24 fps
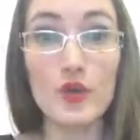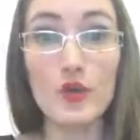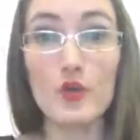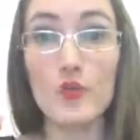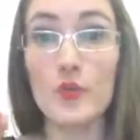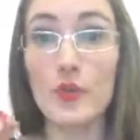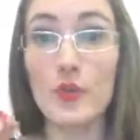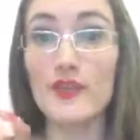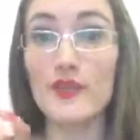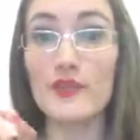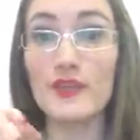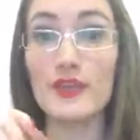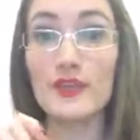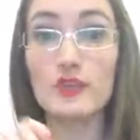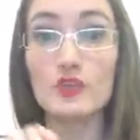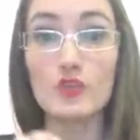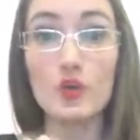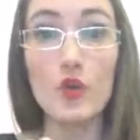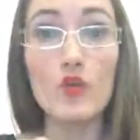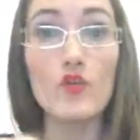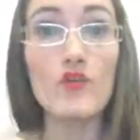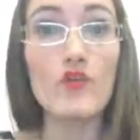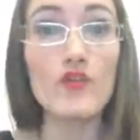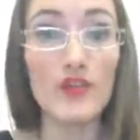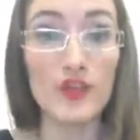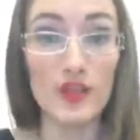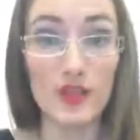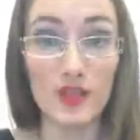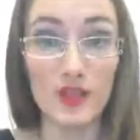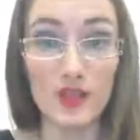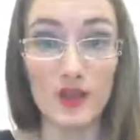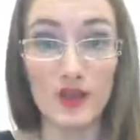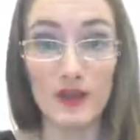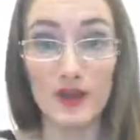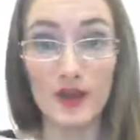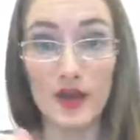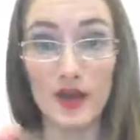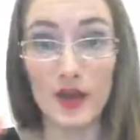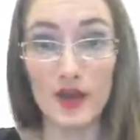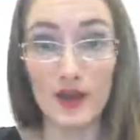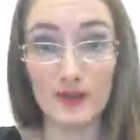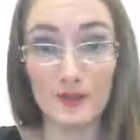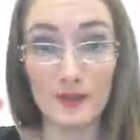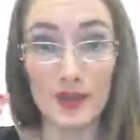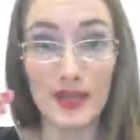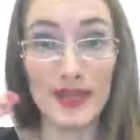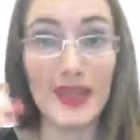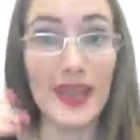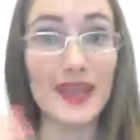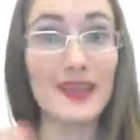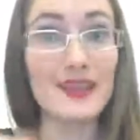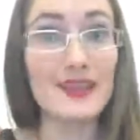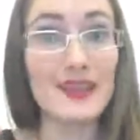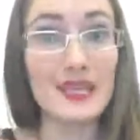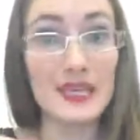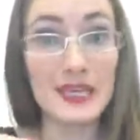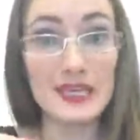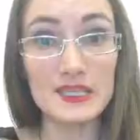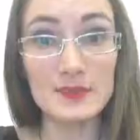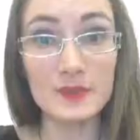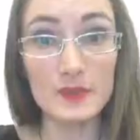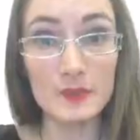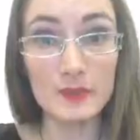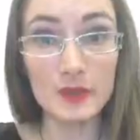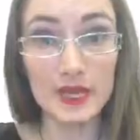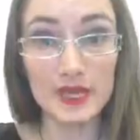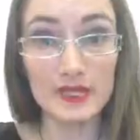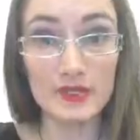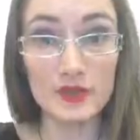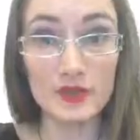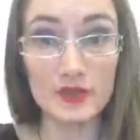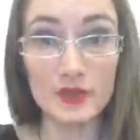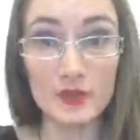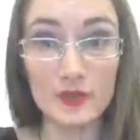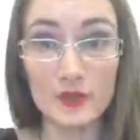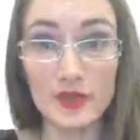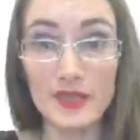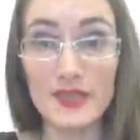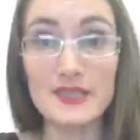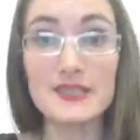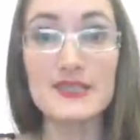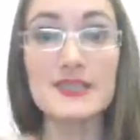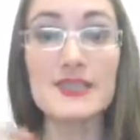or when they don't feel like anything has been placed in their penis.